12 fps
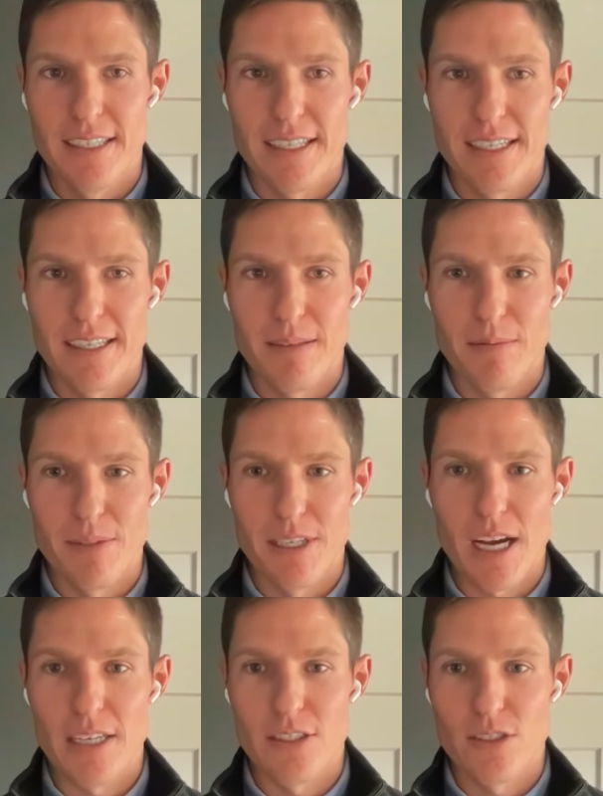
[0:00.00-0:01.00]

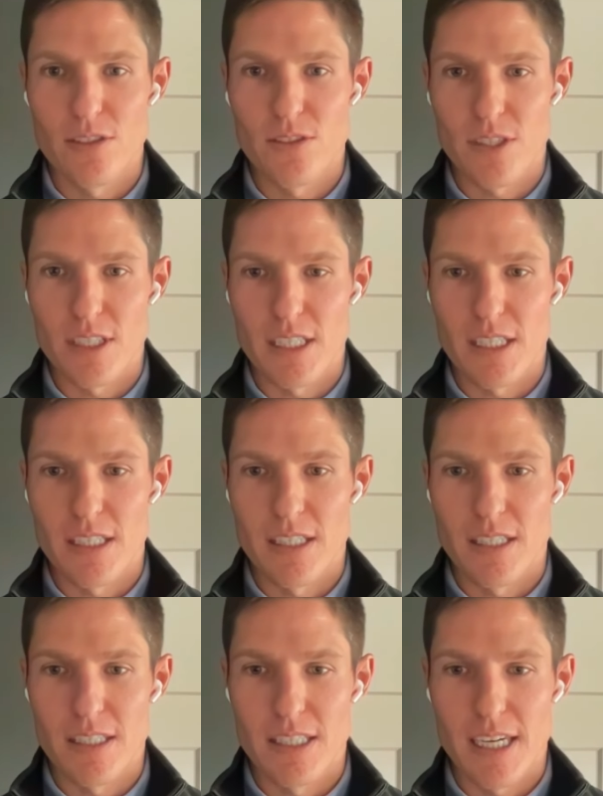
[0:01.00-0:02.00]
not just look at the
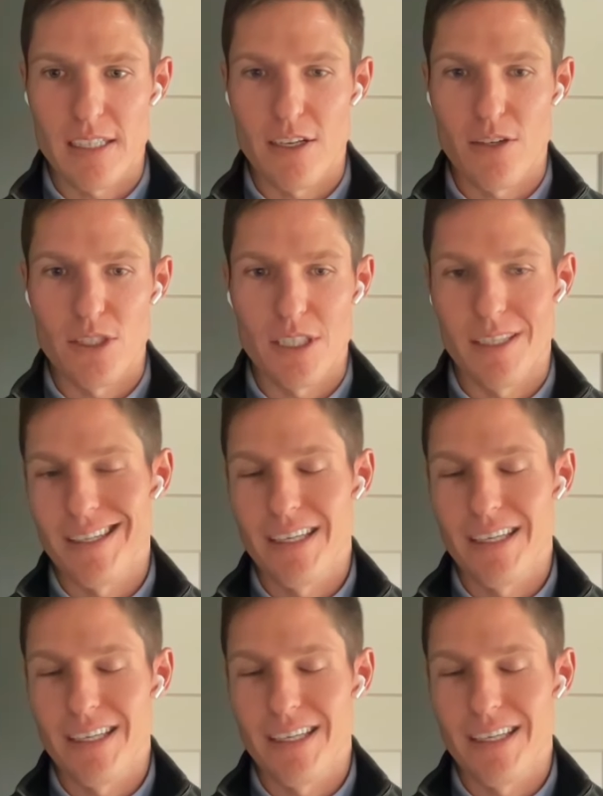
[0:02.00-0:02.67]
technology.